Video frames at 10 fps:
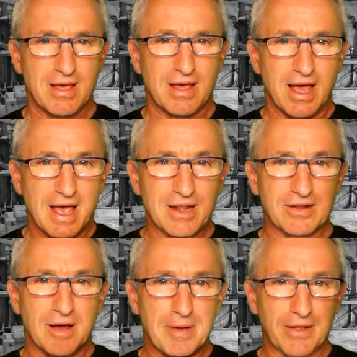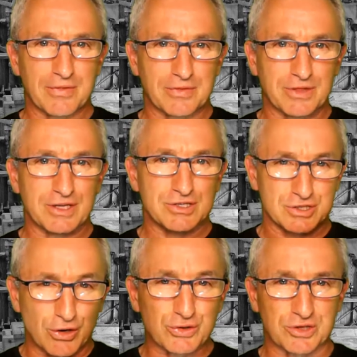and about the
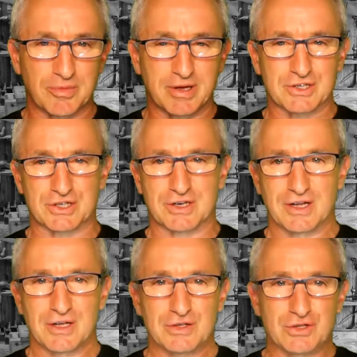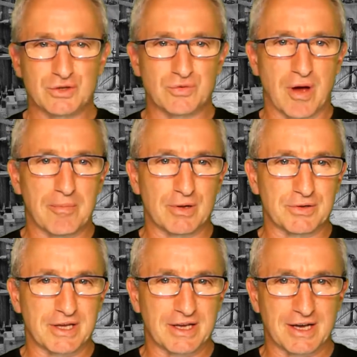social dimension to
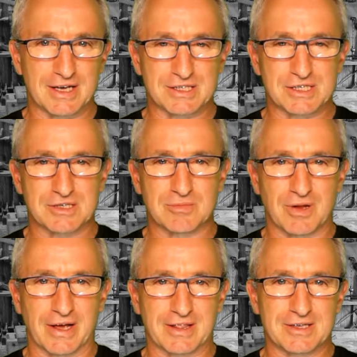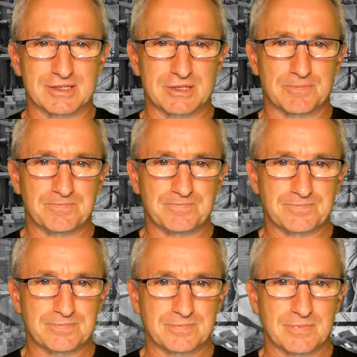building a system like this.
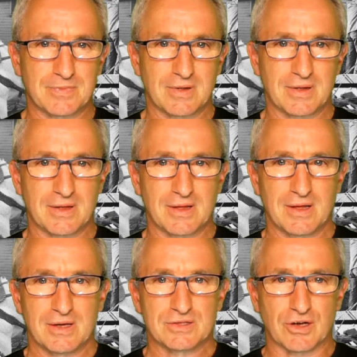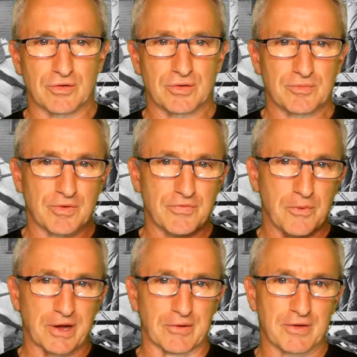So before
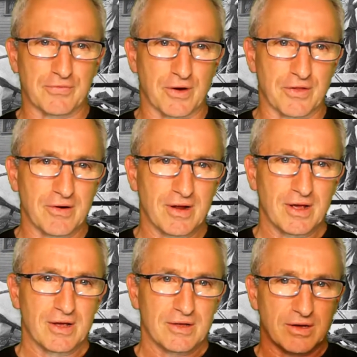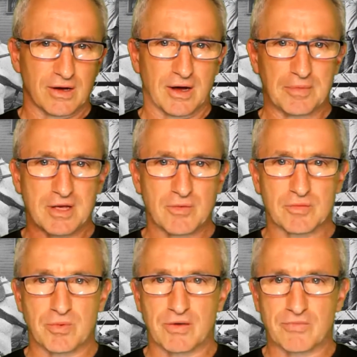we go any further, I'm here with
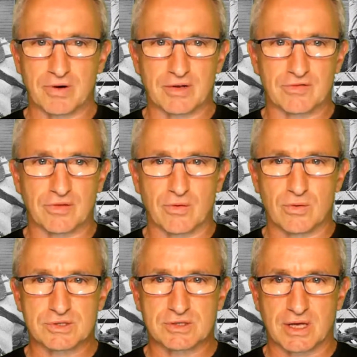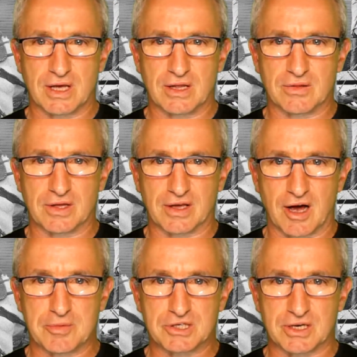my friends, the horse and the
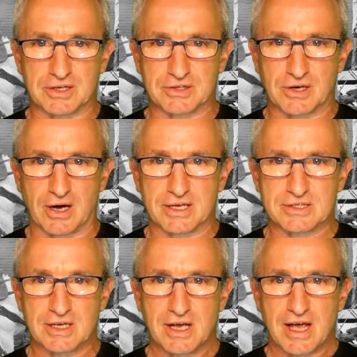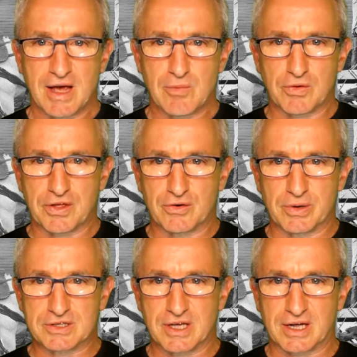garbage collector guys, and what they're doing
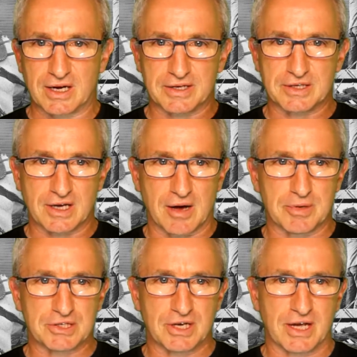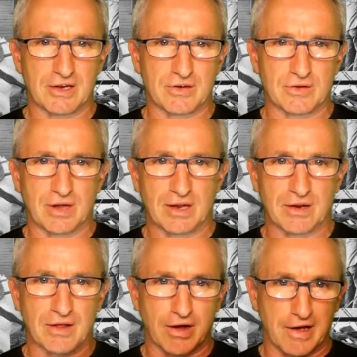is they're collecting garbage.
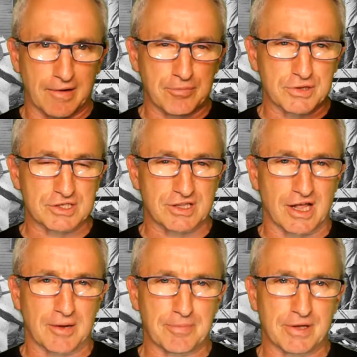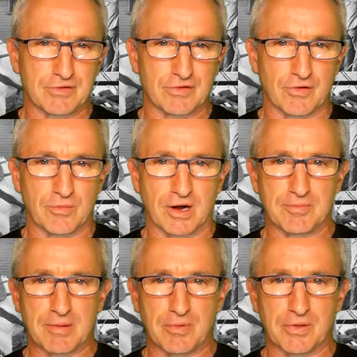And I put this slide up here to remind
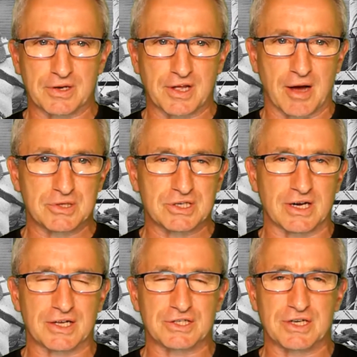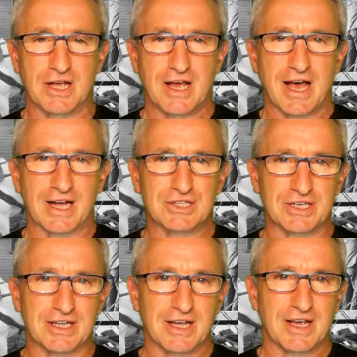people that garbage collection
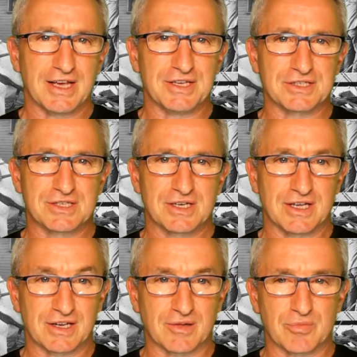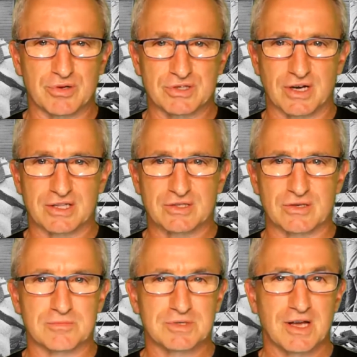actually is, in computer science
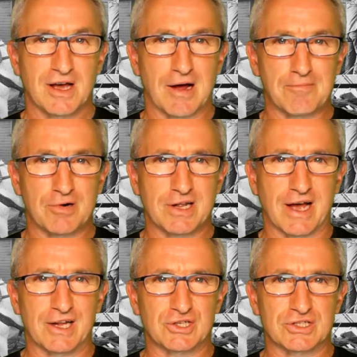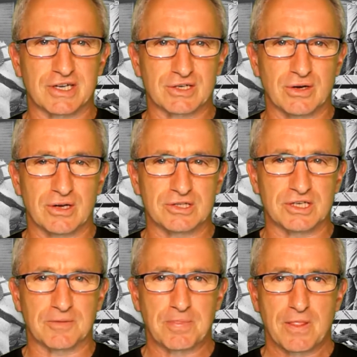terms, a pretty ancient
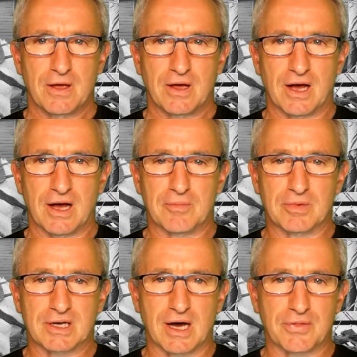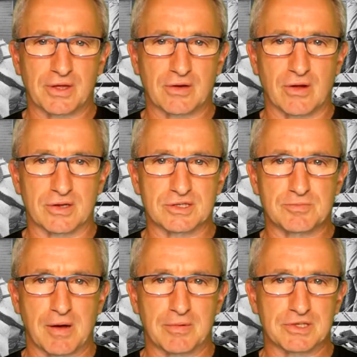technology. McCarthy and Collins
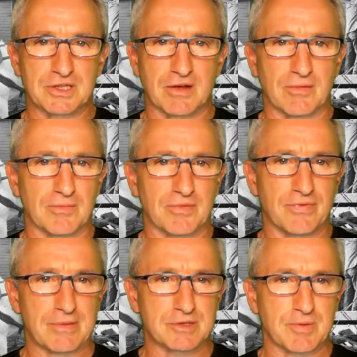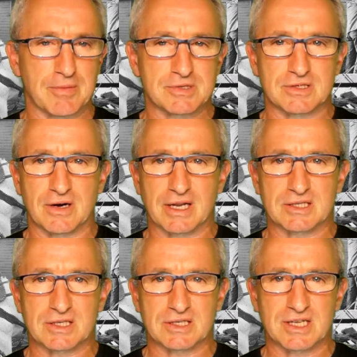published their famous papers in
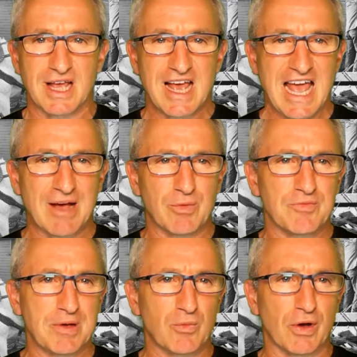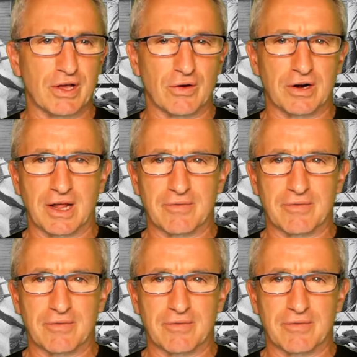1960, and we've been working on it ever